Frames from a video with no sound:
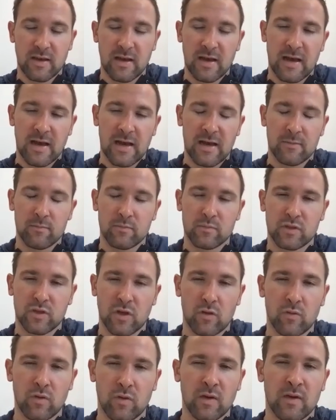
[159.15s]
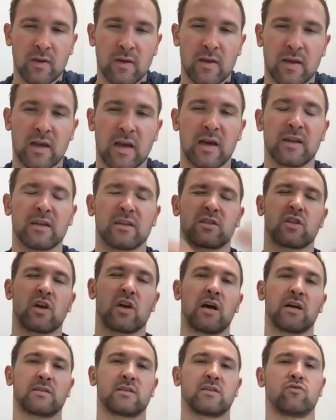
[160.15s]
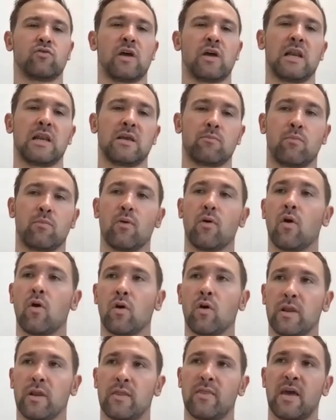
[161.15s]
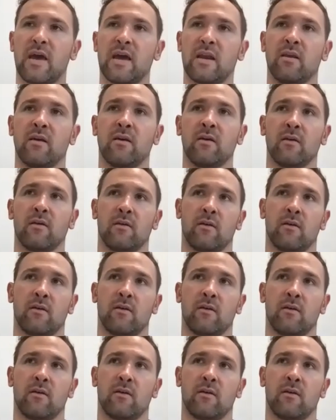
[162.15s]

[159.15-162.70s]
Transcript: So kind of started really broad, and then